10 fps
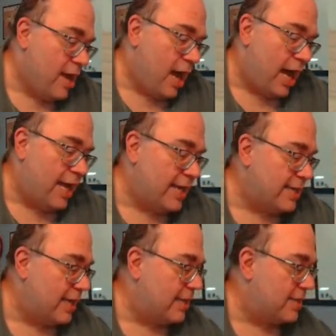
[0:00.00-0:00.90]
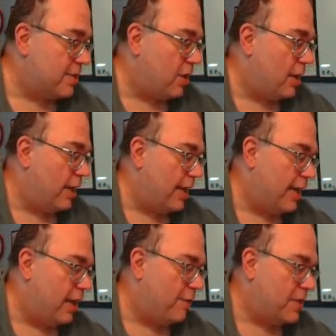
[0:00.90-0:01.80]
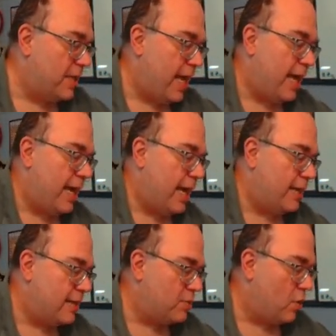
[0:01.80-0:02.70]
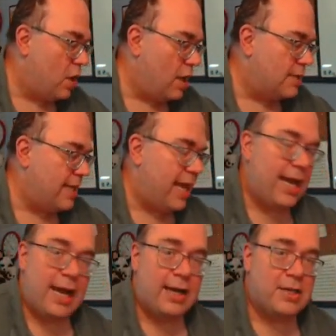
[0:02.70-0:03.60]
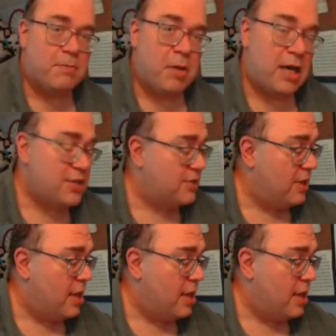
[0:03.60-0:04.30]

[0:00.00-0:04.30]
I can take this card and I can give it to the AI. This will cause the AI to bust.